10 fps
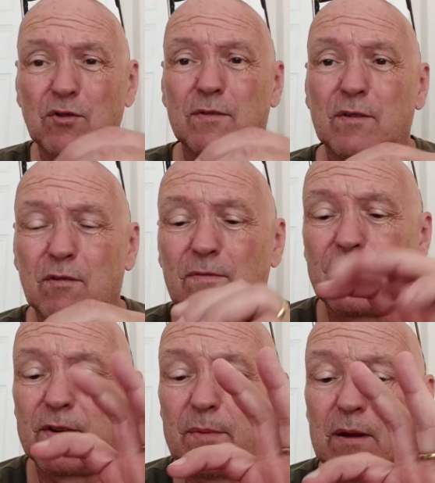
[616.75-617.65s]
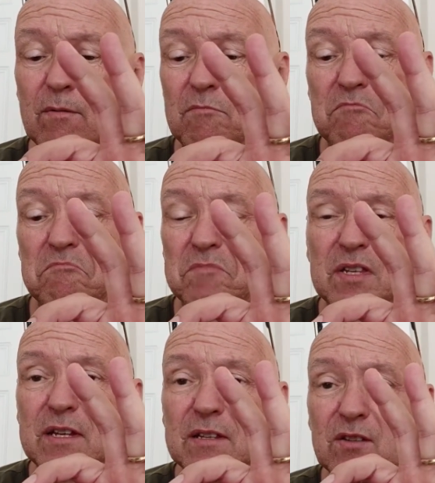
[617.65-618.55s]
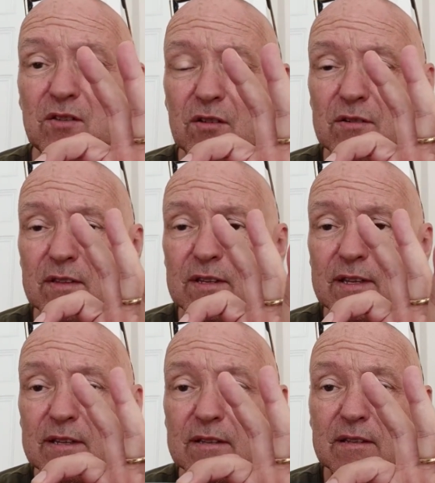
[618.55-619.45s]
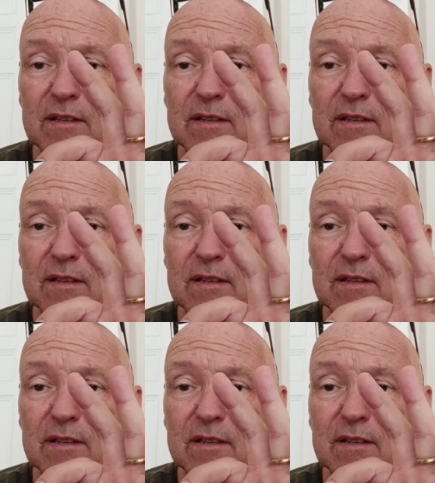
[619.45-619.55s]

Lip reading: They're good for about 60 shots, these things.